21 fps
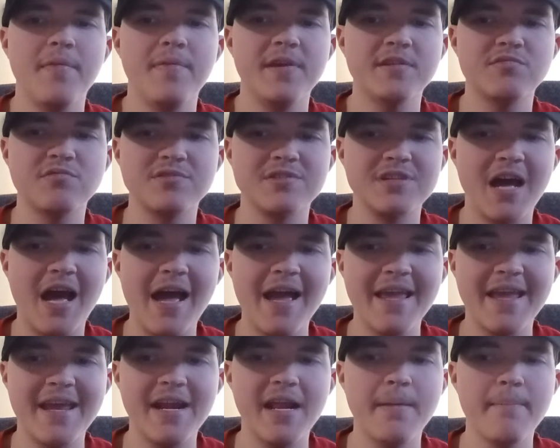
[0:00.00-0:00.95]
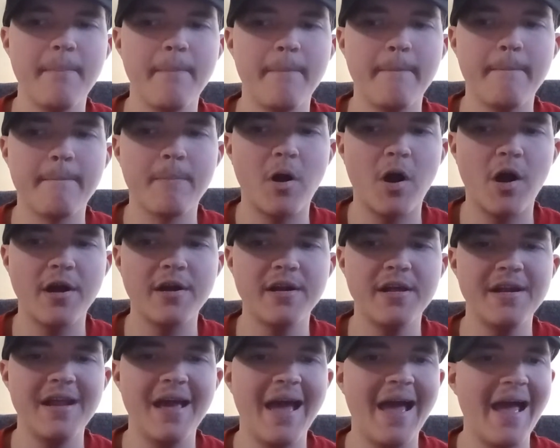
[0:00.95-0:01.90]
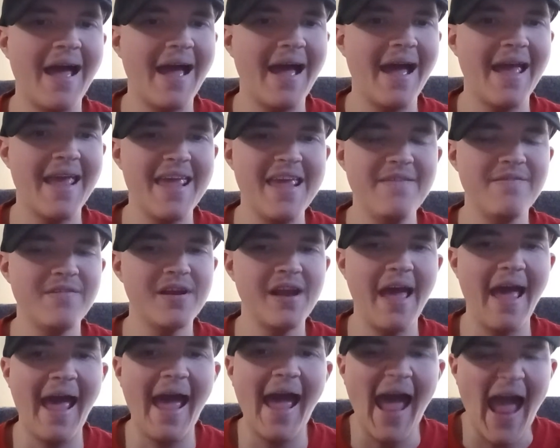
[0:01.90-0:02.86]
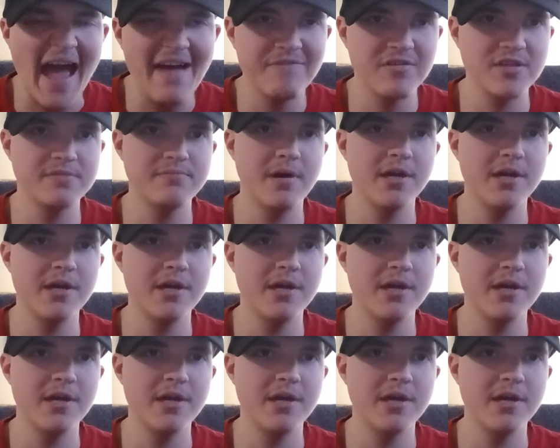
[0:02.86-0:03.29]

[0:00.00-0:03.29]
This was not getting marketed even half as